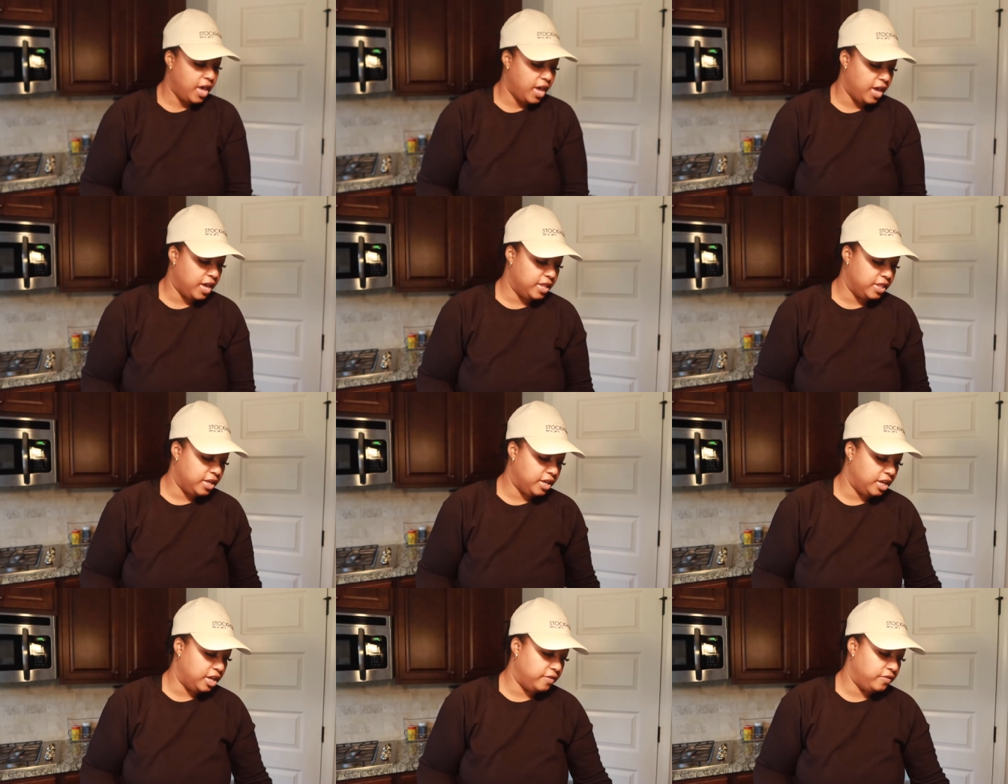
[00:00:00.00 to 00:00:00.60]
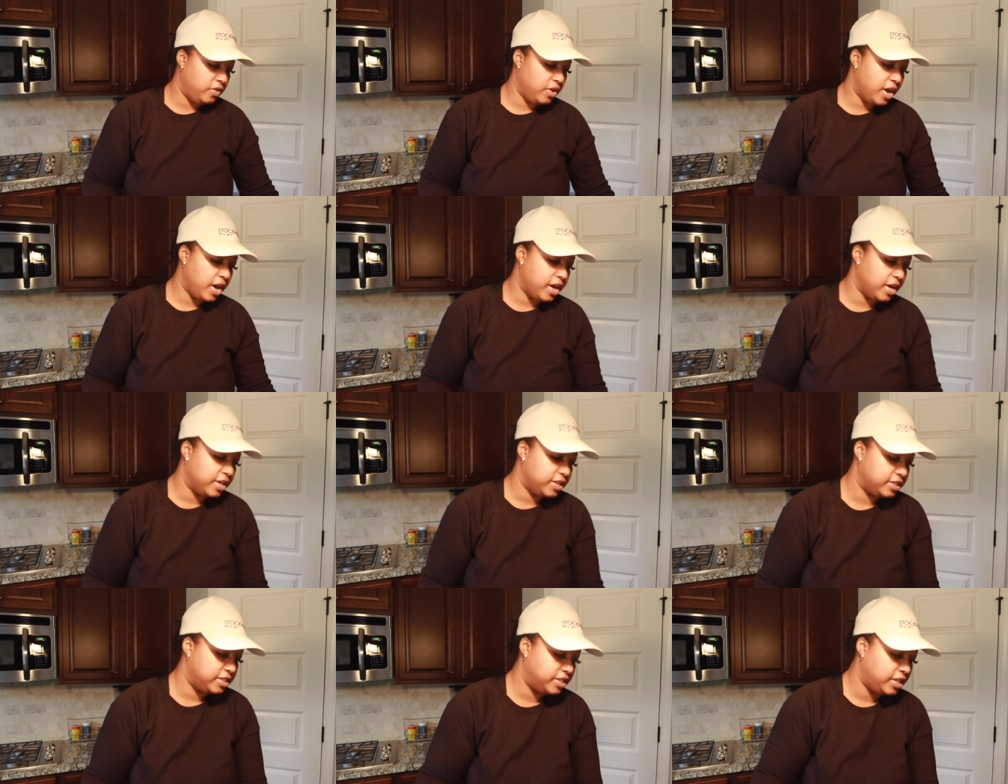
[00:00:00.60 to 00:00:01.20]
and then if you
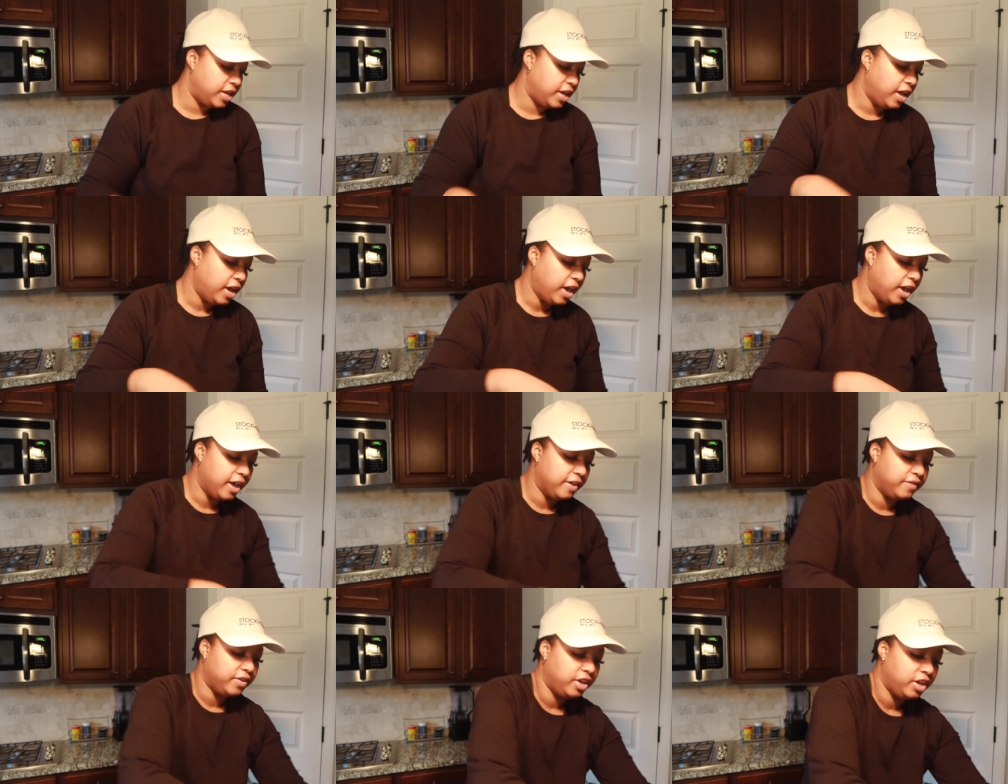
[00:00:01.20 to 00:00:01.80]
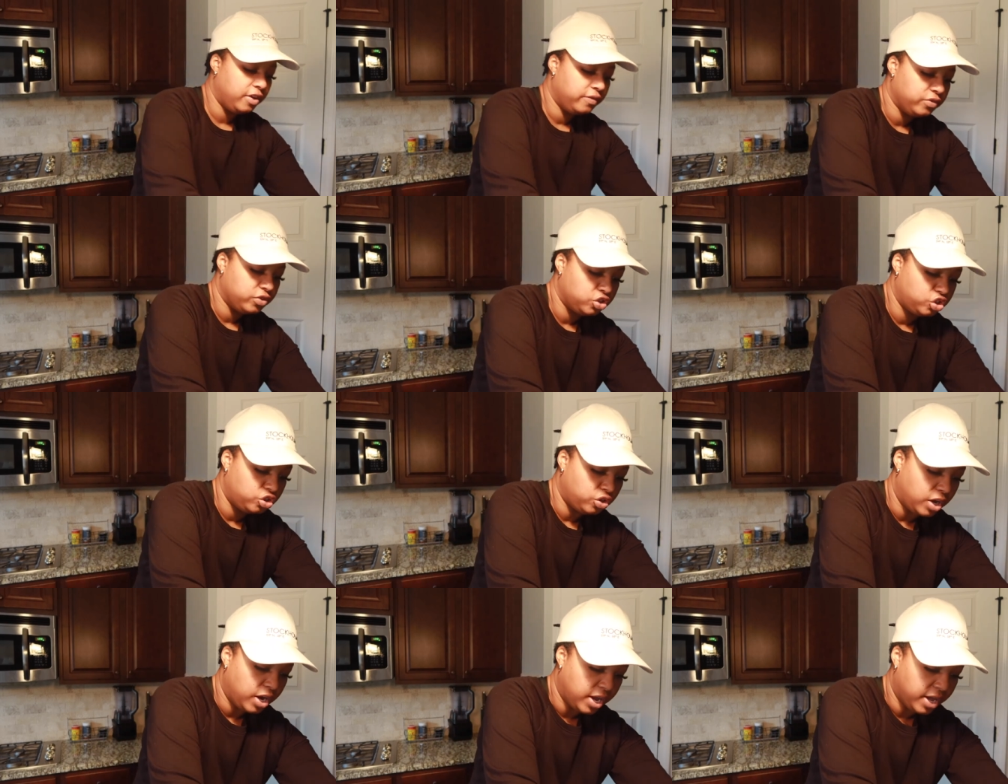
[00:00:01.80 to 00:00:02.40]
guys haven't ever
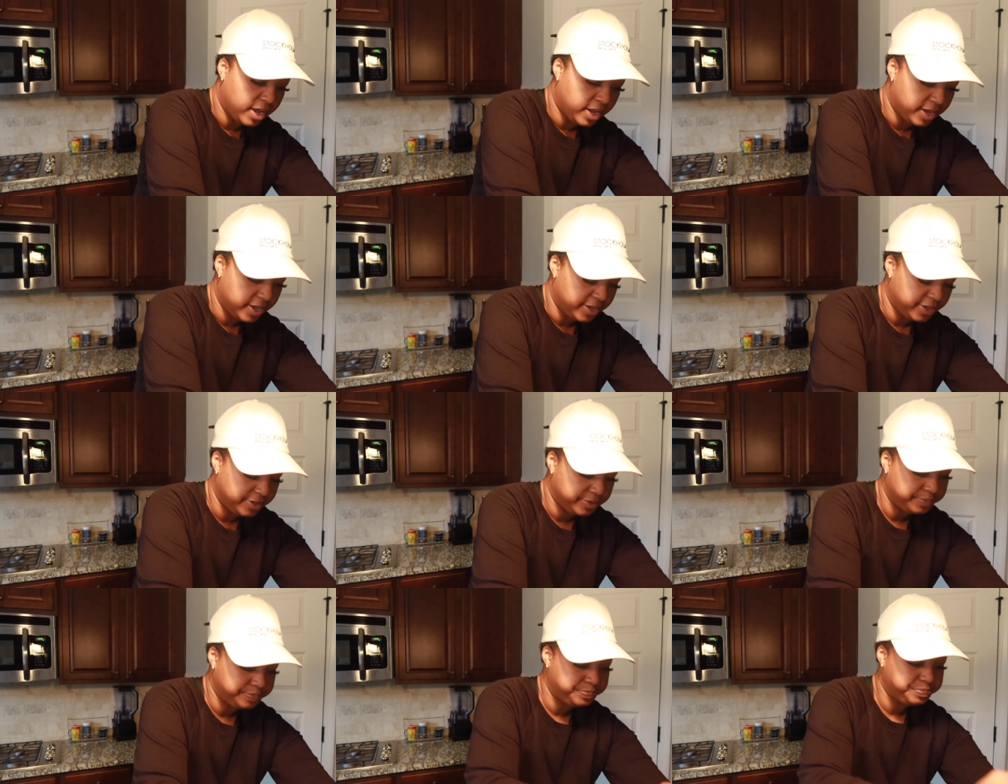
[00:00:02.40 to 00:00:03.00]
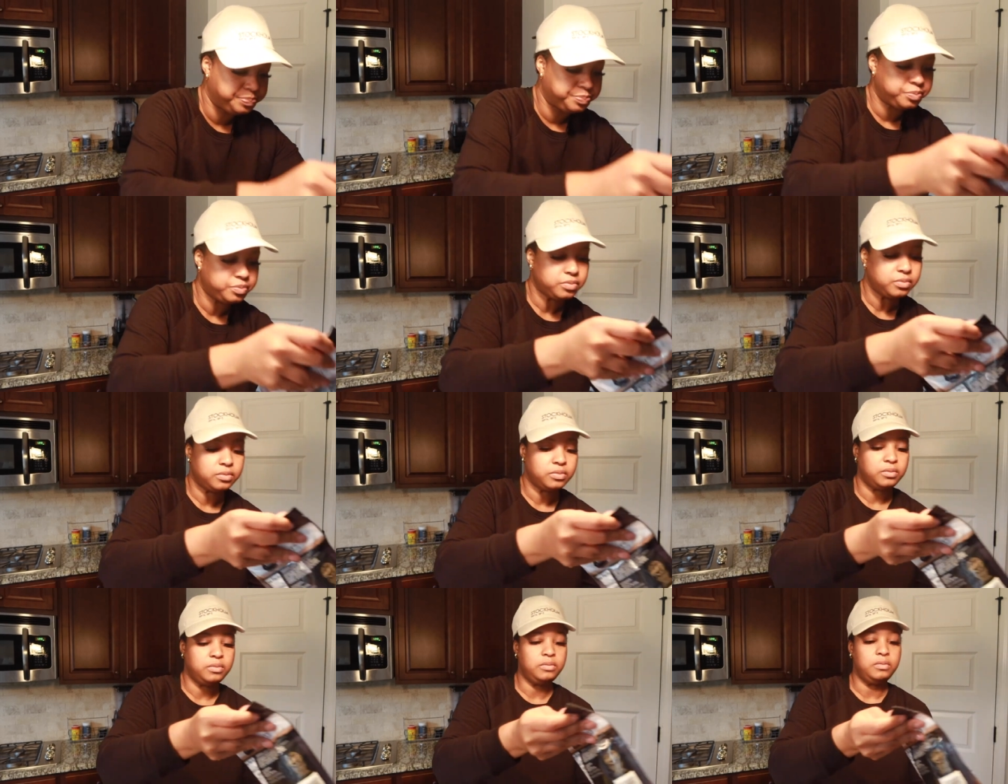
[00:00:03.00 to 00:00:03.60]
tried
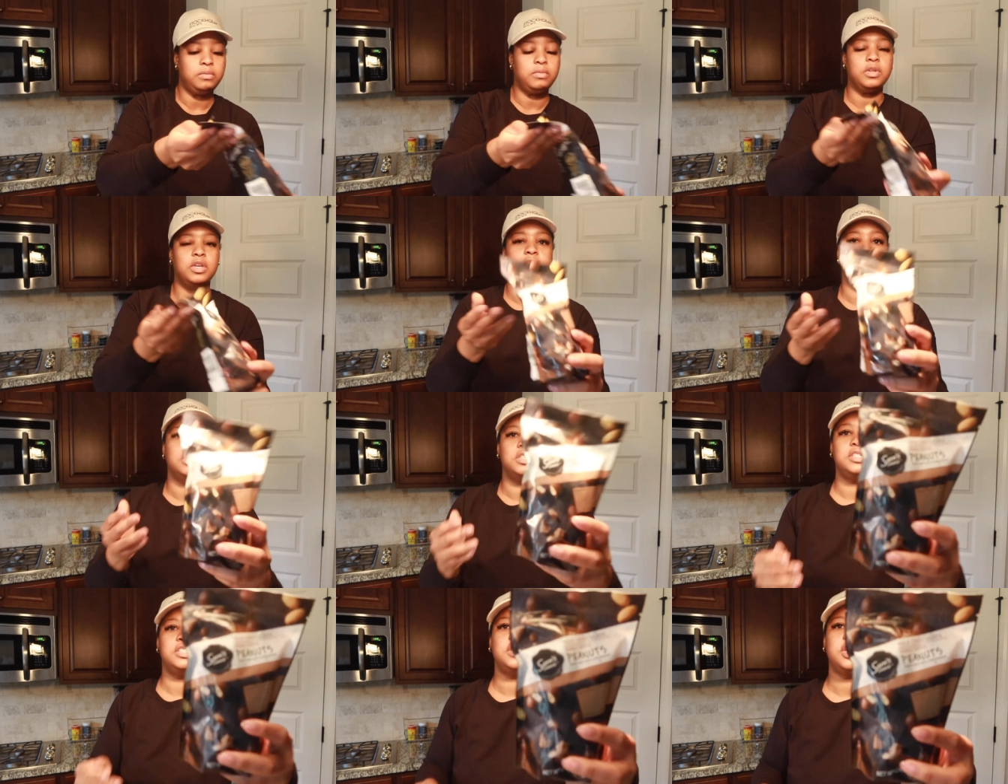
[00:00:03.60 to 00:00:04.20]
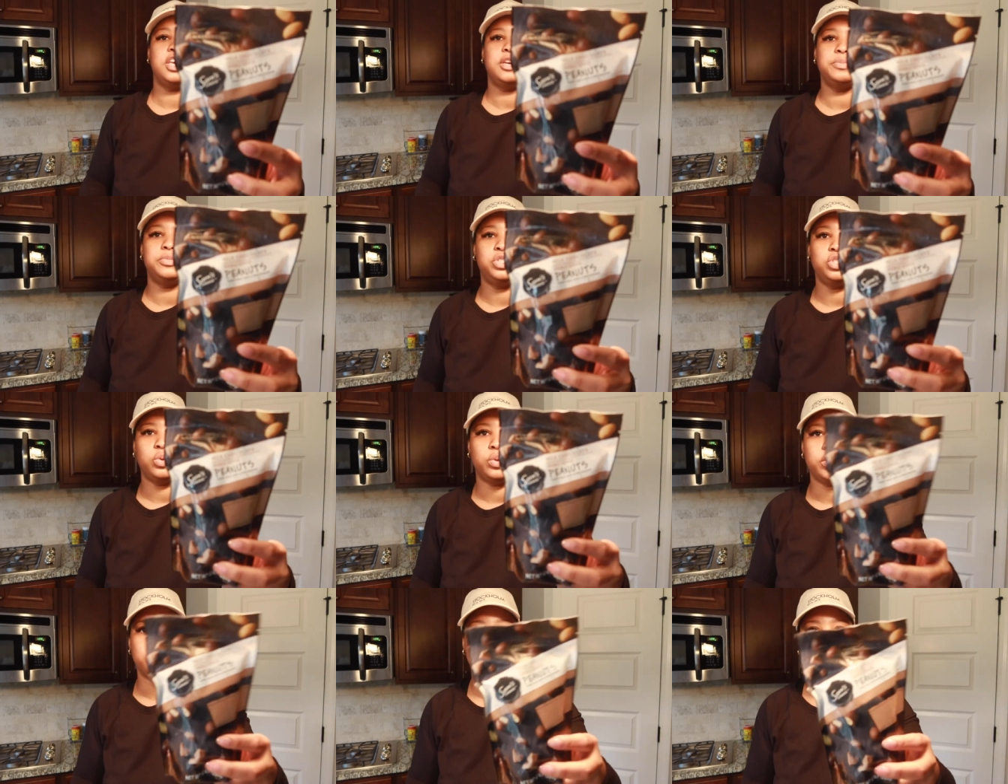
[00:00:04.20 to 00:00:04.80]
the sam's
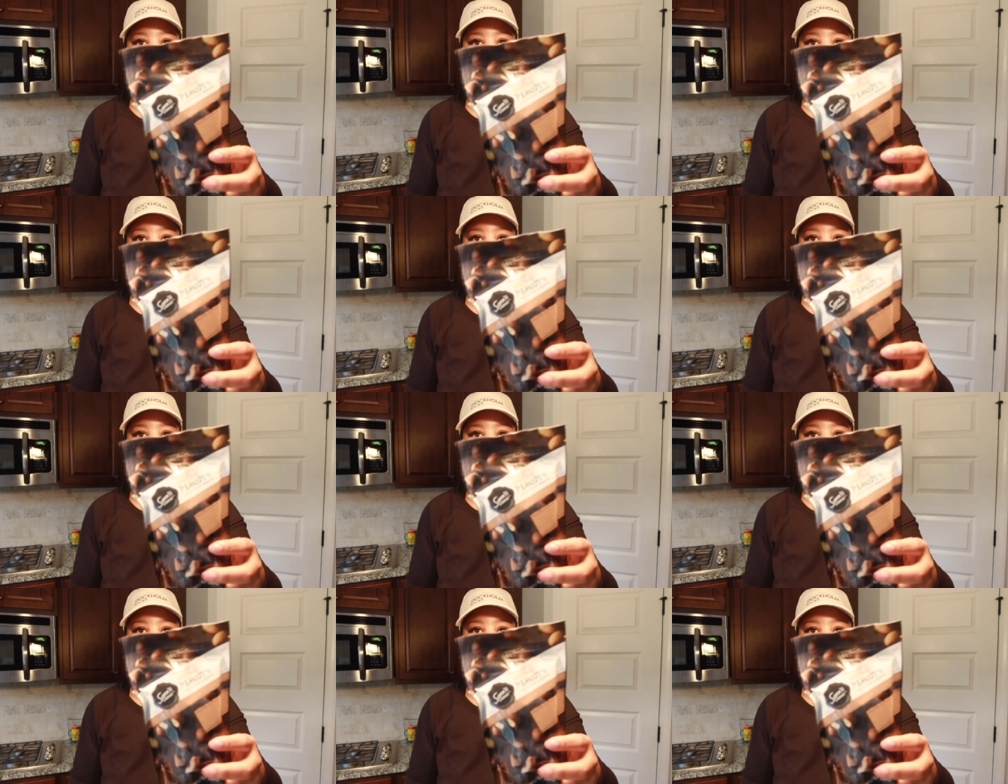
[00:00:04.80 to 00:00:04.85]
choice